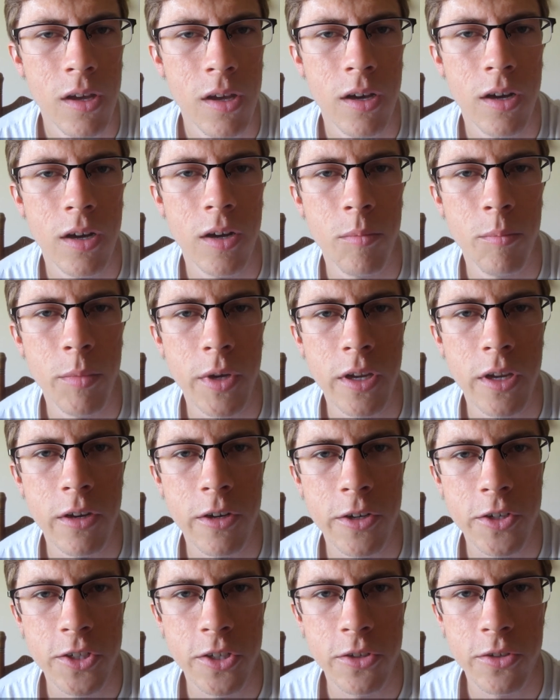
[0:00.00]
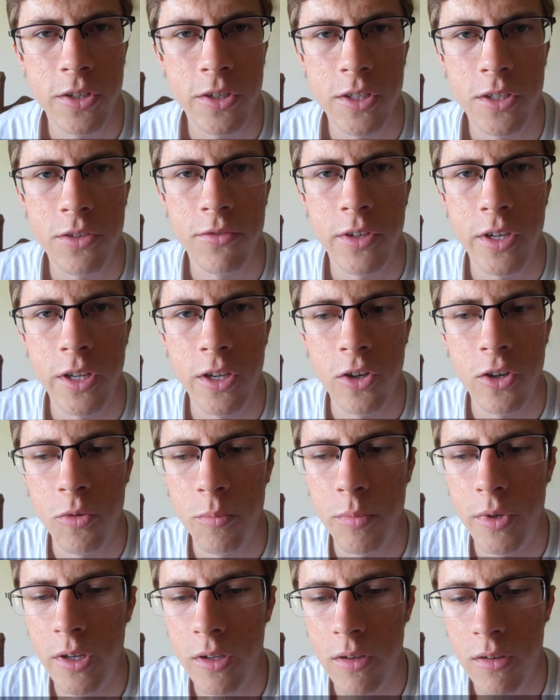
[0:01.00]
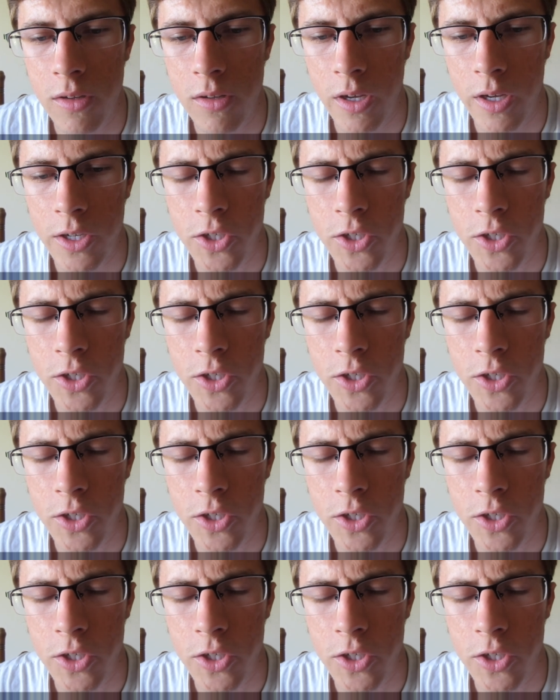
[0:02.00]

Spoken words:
minute or so to this video, but yeah,